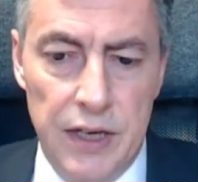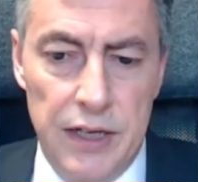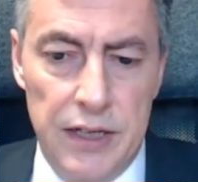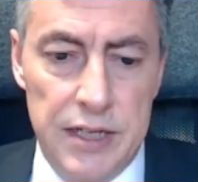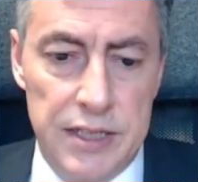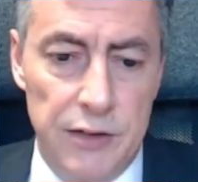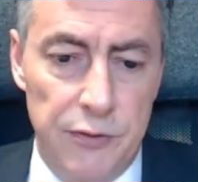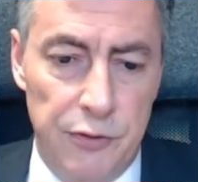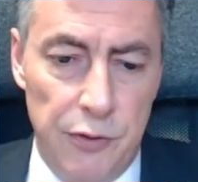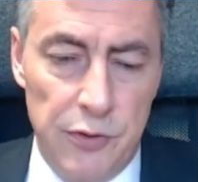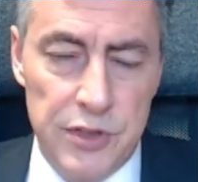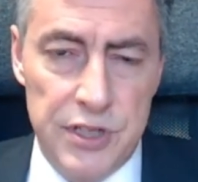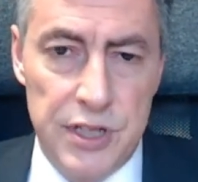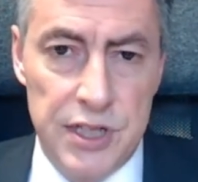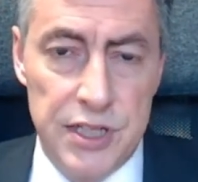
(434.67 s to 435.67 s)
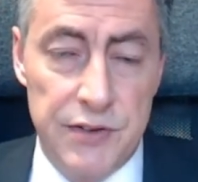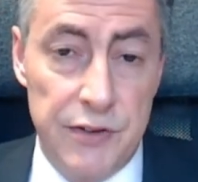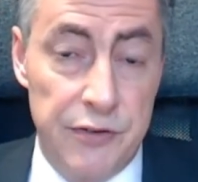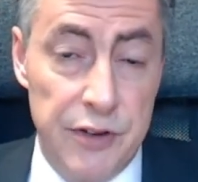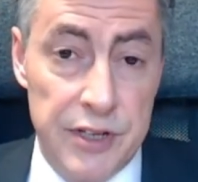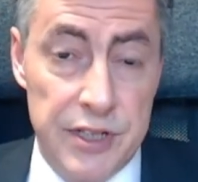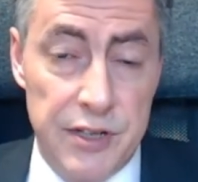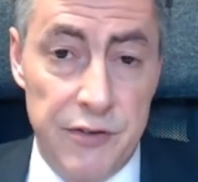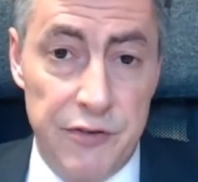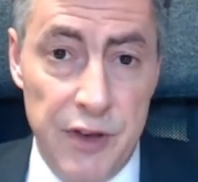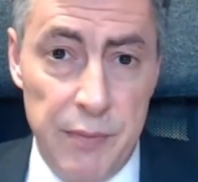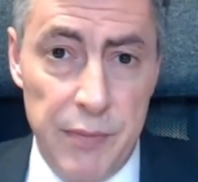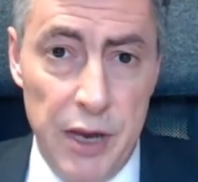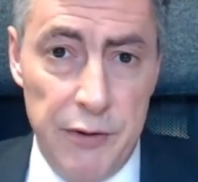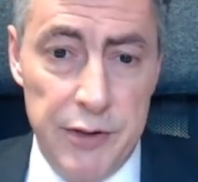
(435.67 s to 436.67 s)
It is in force since the 1st of
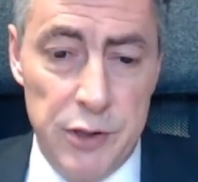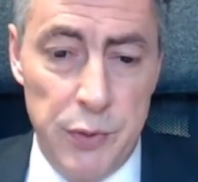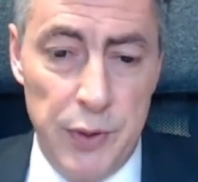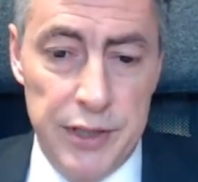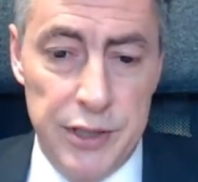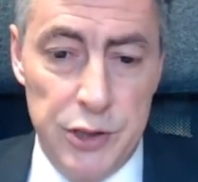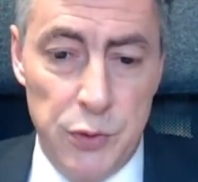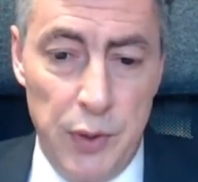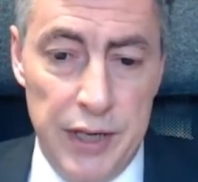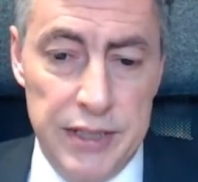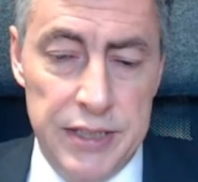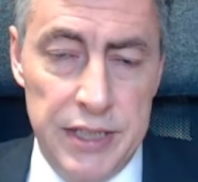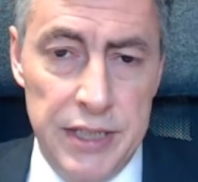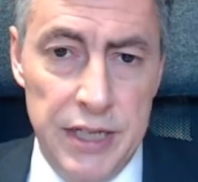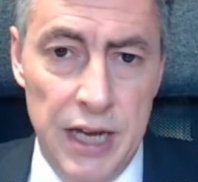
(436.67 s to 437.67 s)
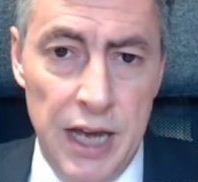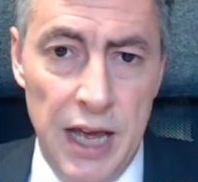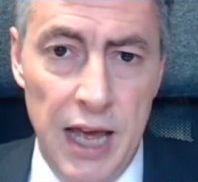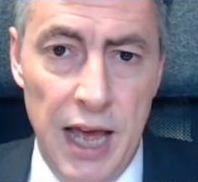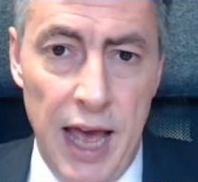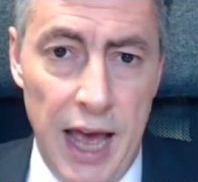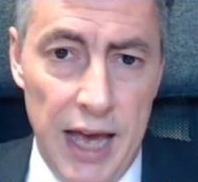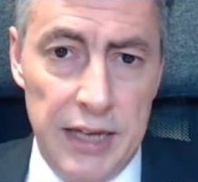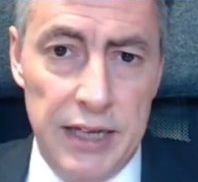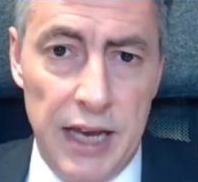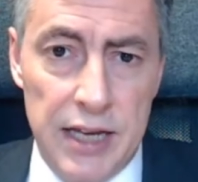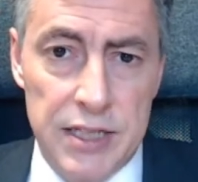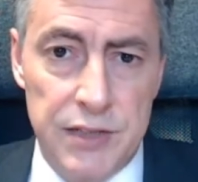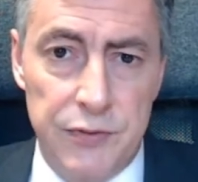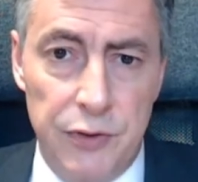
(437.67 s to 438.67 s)
February 2020
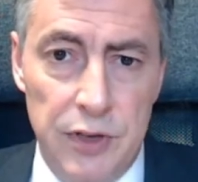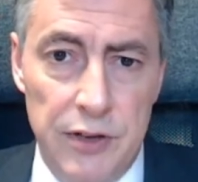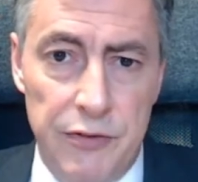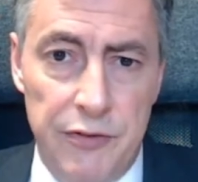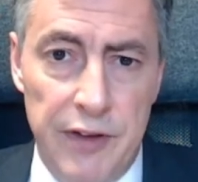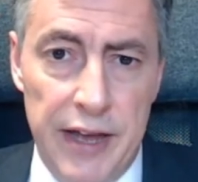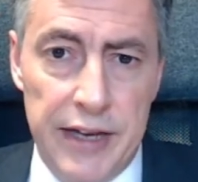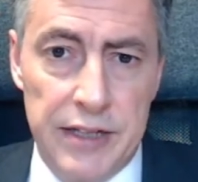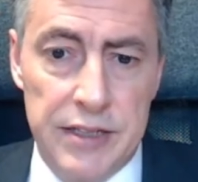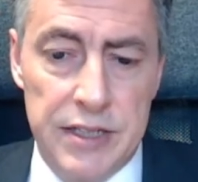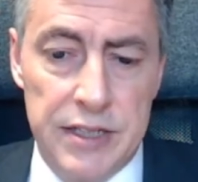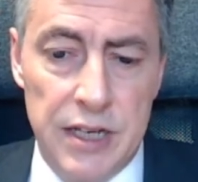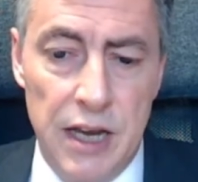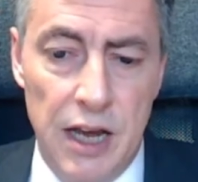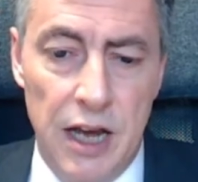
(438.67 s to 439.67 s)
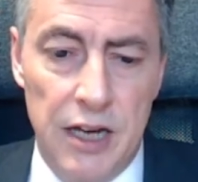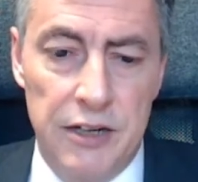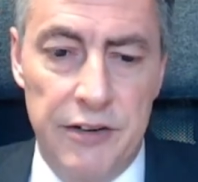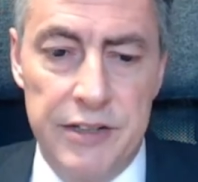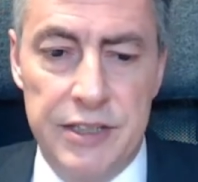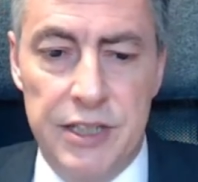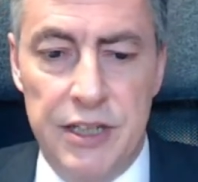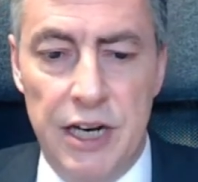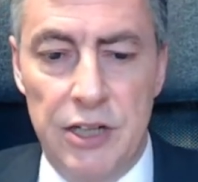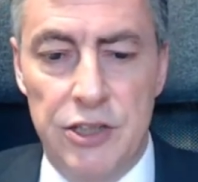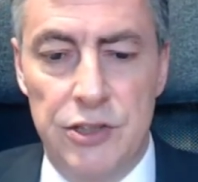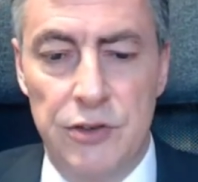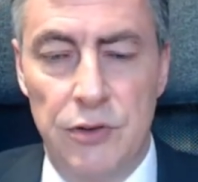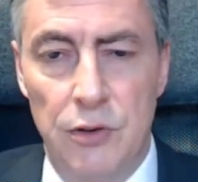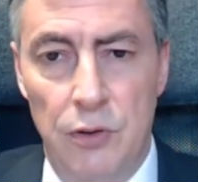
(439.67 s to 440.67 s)
and has full effects under
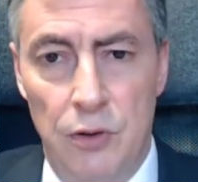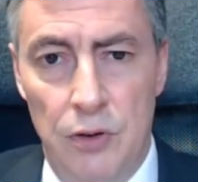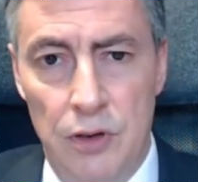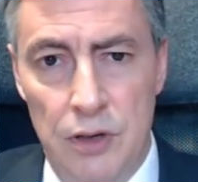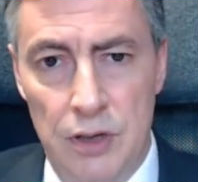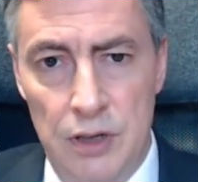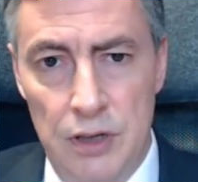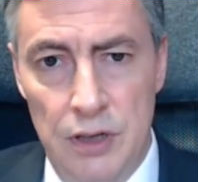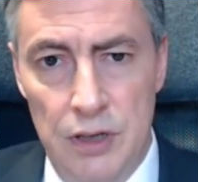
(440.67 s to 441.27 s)
international law.